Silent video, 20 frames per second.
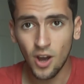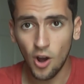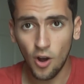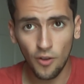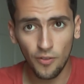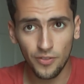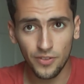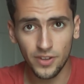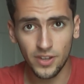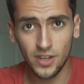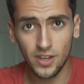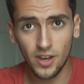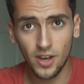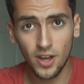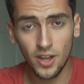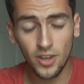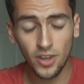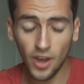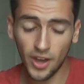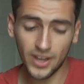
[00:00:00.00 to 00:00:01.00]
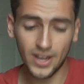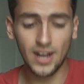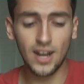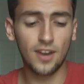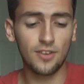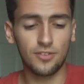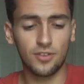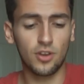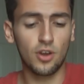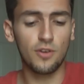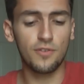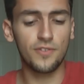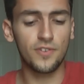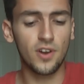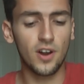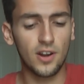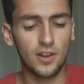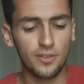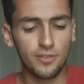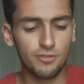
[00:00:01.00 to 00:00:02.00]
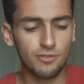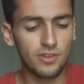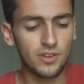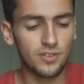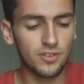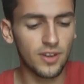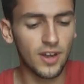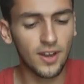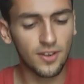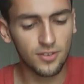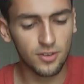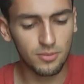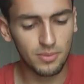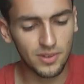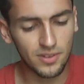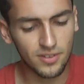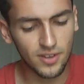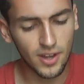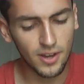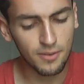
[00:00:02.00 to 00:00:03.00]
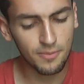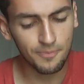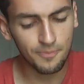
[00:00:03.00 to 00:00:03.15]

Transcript: on the Nike Elastico Finale 3s, it has to be said.